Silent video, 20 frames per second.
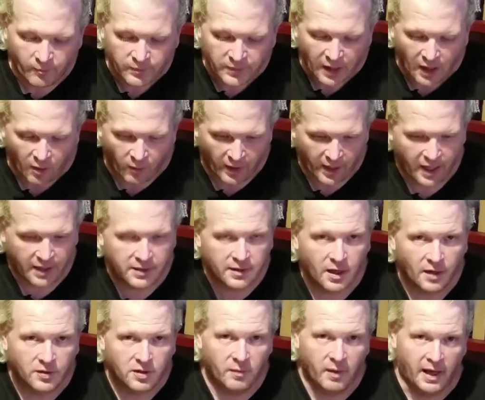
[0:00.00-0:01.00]
I went ahead and
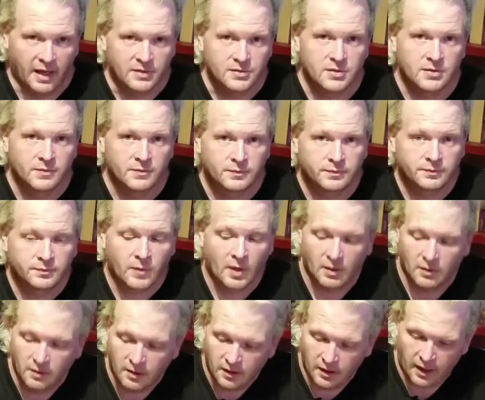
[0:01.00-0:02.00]
cut the base.
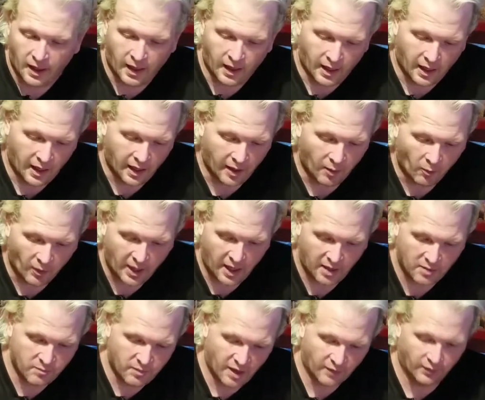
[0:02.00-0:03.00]
I went ahead
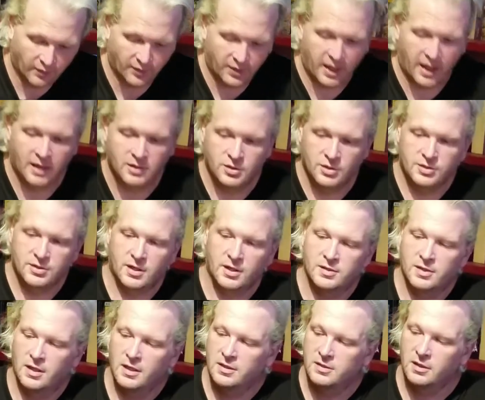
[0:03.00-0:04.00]
and beveled the edges because
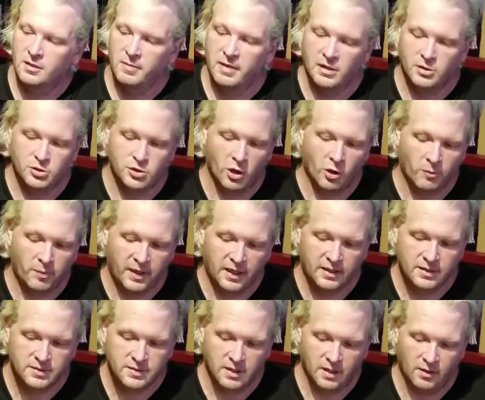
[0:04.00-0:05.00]
it is going to be a
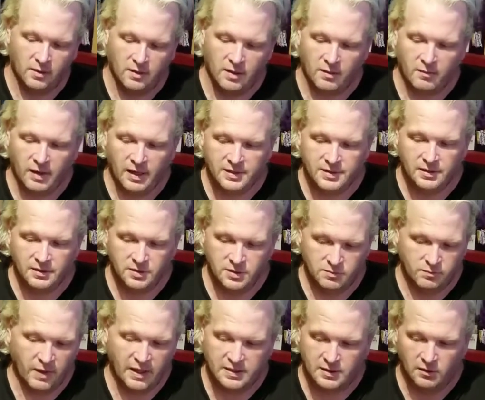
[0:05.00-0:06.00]
showpiece. That makes it
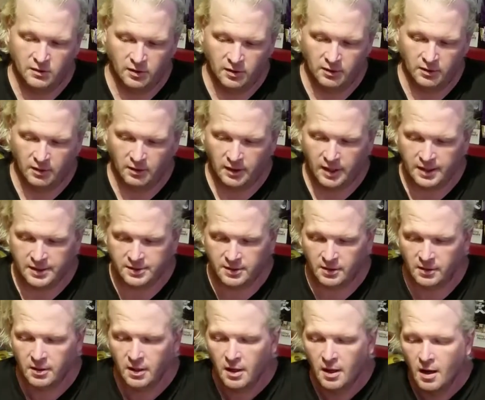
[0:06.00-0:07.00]
look a little
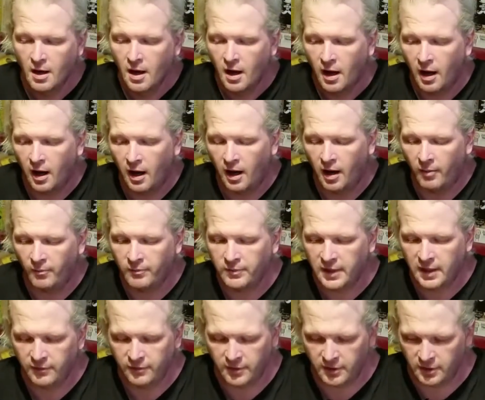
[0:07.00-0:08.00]
nicer.
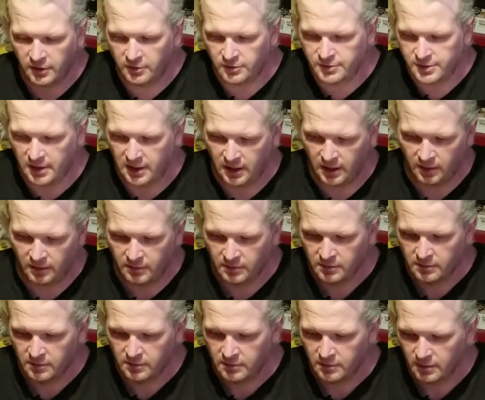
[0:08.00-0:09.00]
If you're using
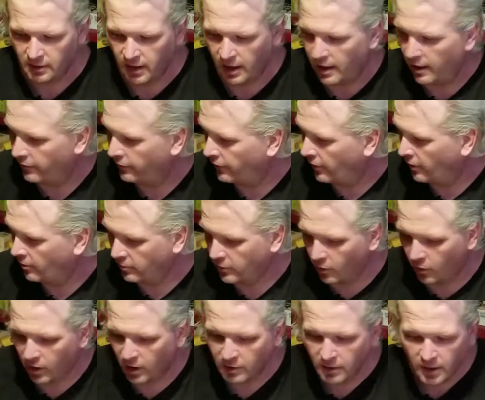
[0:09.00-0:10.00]
foam
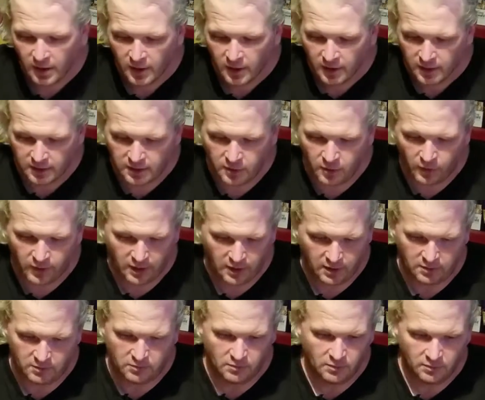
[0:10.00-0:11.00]
core, you
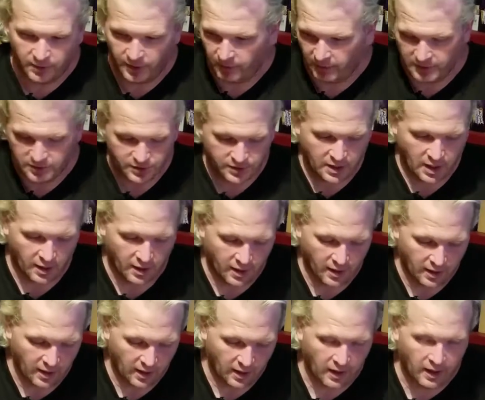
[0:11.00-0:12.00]
can literally just cut it
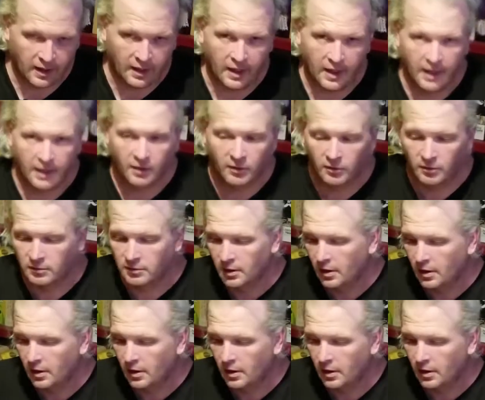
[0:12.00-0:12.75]
at an angle.